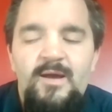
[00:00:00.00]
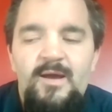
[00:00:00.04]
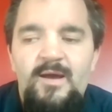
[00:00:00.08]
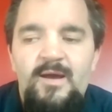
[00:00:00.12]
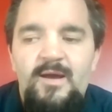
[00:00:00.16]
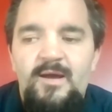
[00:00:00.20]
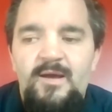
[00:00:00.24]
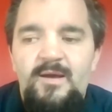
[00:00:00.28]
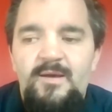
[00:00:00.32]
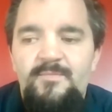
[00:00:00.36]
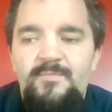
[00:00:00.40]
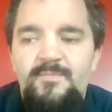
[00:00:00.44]

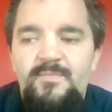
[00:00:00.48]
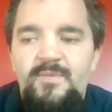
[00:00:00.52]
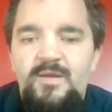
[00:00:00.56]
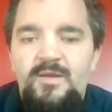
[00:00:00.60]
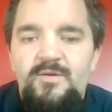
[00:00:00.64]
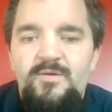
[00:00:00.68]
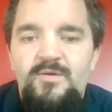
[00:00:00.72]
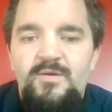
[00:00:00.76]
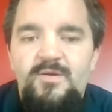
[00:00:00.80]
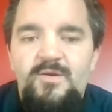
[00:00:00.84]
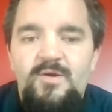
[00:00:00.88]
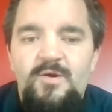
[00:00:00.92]

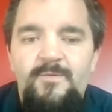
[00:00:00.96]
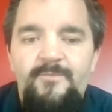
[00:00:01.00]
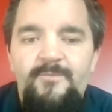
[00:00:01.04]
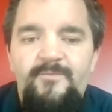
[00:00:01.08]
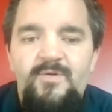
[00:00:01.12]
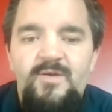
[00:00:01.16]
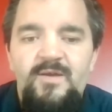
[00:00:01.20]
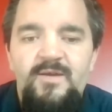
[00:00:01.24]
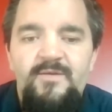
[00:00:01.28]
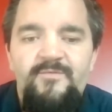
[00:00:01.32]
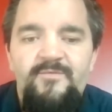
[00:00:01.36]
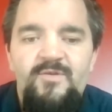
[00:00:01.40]
And
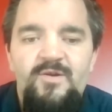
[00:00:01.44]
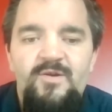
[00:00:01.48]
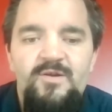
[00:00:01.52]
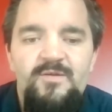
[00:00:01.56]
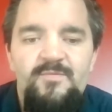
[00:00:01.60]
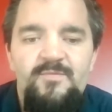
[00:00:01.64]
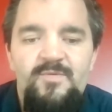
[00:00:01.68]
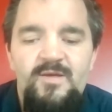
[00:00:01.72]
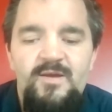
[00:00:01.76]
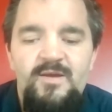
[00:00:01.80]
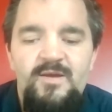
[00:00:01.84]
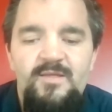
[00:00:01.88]
hopefully if you're in
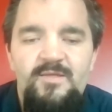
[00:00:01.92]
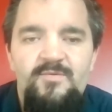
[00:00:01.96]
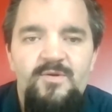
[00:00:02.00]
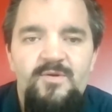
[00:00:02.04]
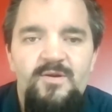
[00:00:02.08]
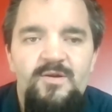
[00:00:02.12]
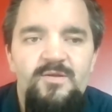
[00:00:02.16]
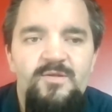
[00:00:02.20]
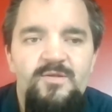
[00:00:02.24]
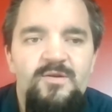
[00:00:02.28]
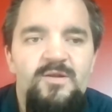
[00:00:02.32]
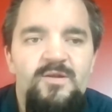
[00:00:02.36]
a place
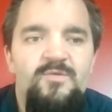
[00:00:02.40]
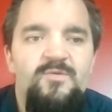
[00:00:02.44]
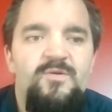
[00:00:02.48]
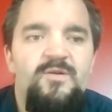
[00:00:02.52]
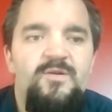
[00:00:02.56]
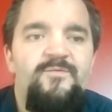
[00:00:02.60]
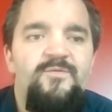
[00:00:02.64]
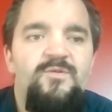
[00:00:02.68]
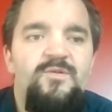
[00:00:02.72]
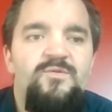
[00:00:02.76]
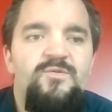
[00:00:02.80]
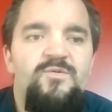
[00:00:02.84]
where you're looking to
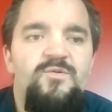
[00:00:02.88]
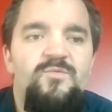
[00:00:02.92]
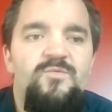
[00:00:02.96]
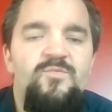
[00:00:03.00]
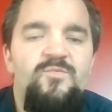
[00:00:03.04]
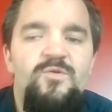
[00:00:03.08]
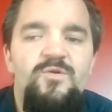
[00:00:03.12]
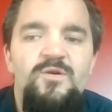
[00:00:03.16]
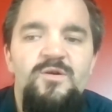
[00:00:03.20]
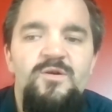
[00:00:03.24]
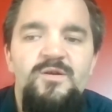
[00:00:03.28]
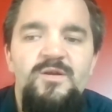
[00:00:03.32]
run for school
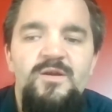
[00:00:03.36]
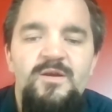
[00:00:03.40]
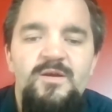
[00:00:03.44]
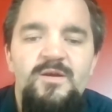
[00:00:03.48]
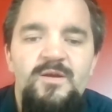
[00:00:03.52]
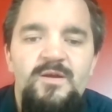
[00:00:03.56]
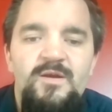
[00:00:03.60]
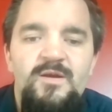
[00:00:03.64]
board,